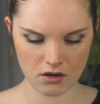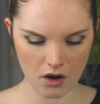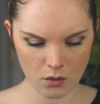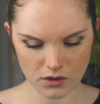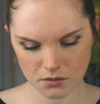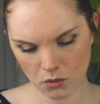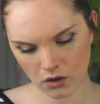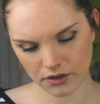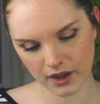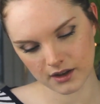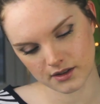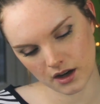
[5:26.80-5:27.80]
Oh, there's more
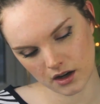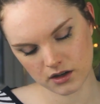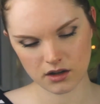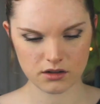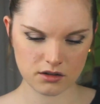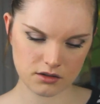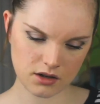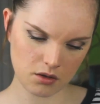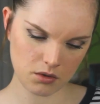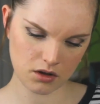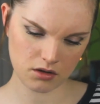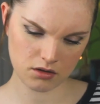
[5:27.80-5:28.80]
things, like it doesn't tell
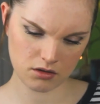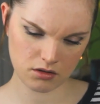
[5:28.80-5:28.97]
me.